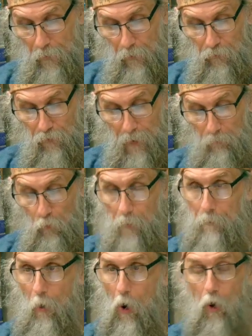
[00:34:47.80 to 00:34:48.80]
there are times
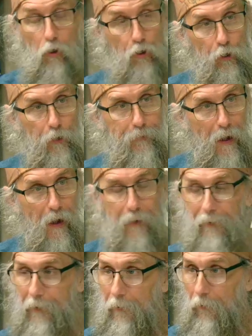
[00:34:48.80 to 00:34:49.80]
when Paul could
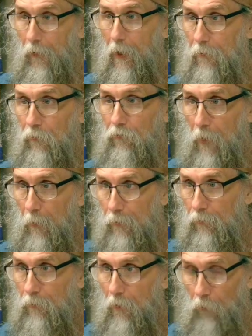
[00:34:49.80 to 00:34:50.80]
not heal others. I
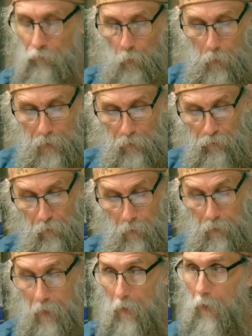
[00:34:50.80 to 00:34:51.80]
went through those a week or
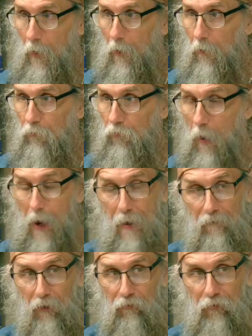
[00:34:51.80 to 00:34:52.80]
two ago. So
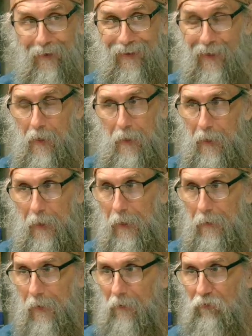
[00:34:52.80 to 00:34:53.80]
obviously,
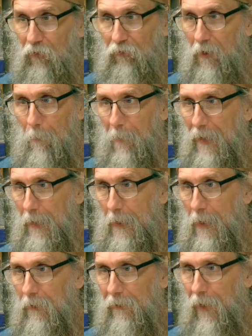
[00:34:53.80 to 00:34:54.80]
healings isn't a Benny
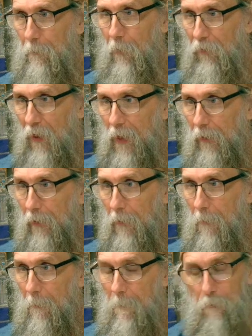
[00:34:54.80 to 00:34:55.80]
Hinn type of thing.
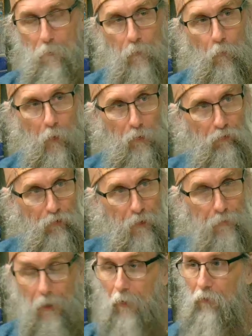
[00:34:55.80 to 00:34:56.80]
What you
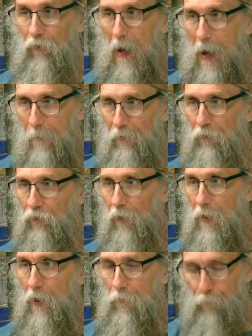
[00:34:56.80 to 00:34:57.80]
see there is
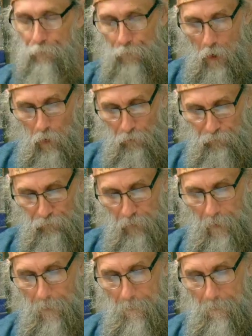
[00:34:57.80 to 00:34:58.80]
obviously false.